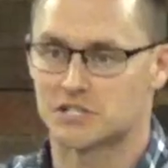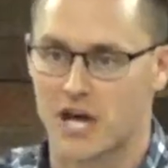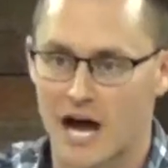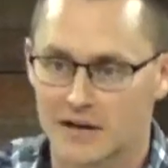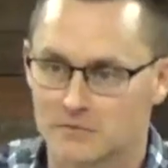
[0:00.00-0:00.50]
has
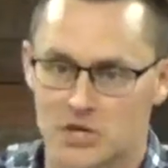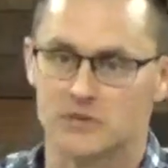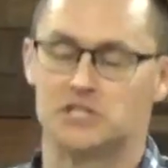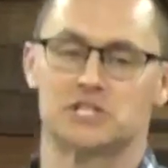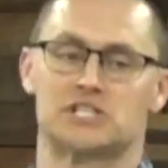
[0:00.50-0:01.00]
got him,
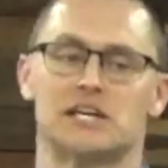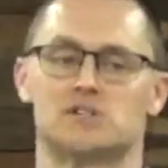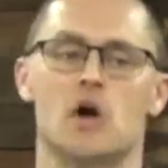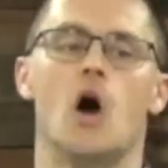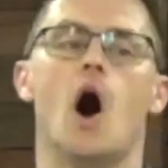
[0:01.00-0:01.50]
so he just
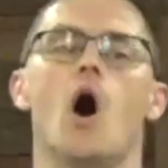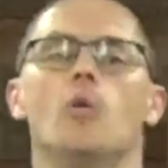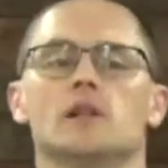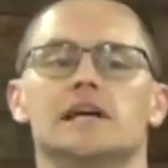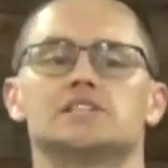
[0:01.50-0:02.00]
says,
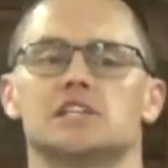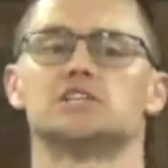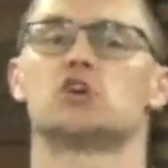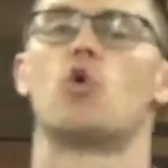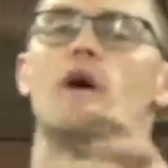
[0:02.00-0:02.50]
oh, well,
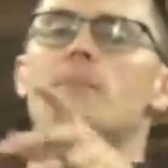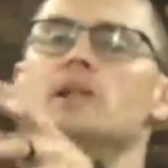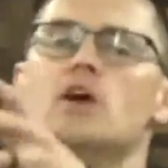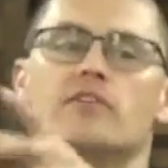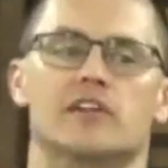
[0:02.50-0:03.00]
let's
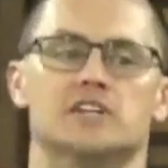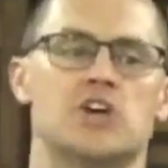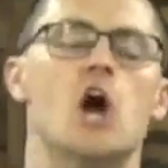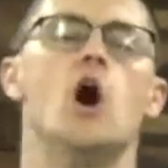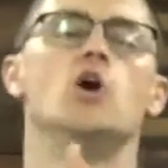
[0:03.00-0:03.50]
quibble over
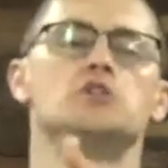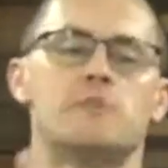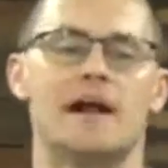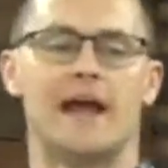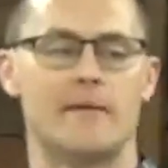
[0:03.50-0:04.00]
this. Who's
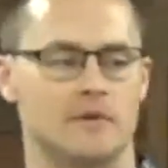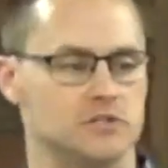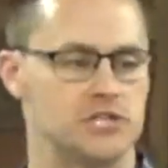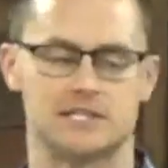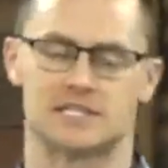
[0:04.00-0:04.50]
my
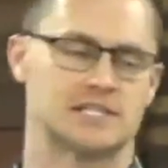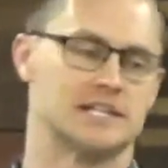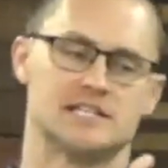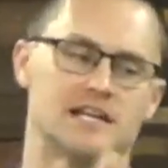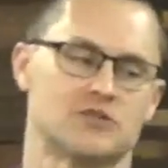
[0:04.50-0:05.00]
neighbor? Jesus
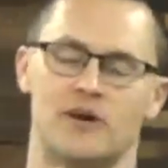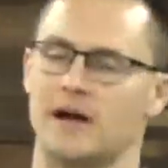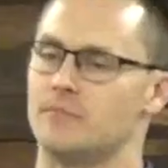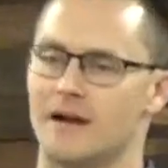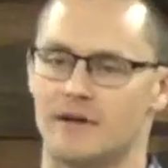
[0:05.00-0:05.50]
says, that's
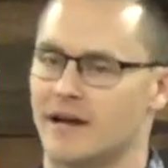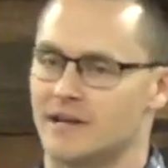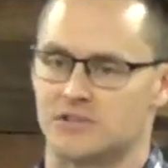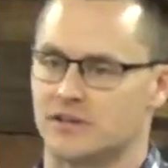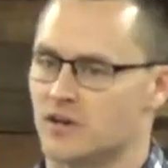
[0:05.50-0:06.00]
fine, but I'm not
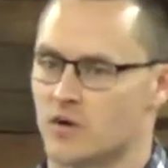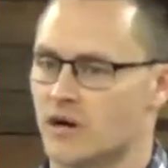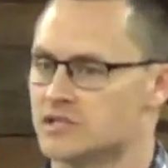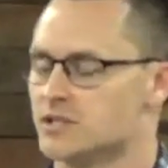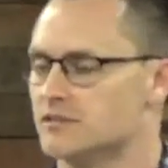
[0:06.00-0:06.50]
answering your
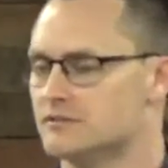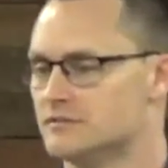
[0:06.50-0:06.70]
question.